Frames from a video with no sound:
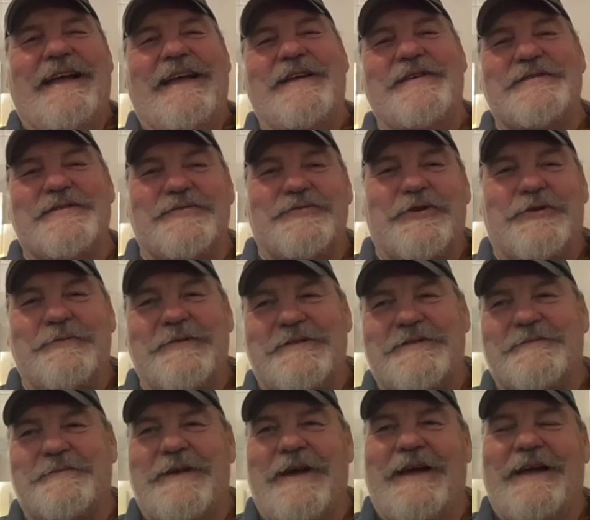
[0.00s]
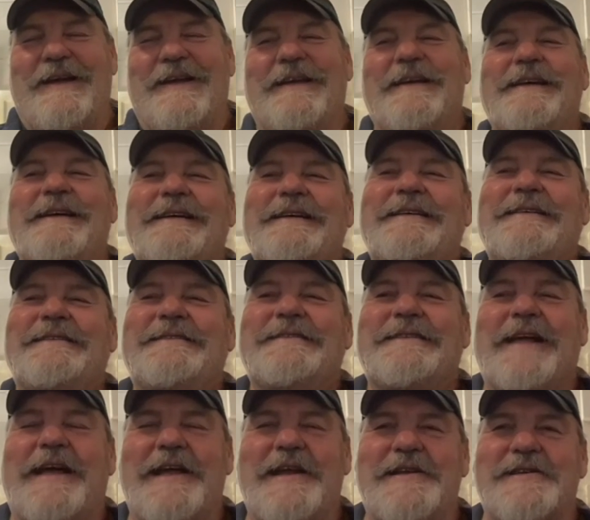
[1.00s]
he's a woman then.
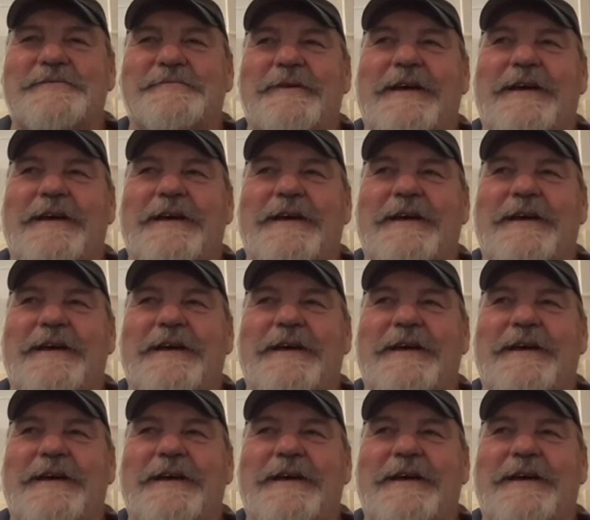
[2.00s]
Uh,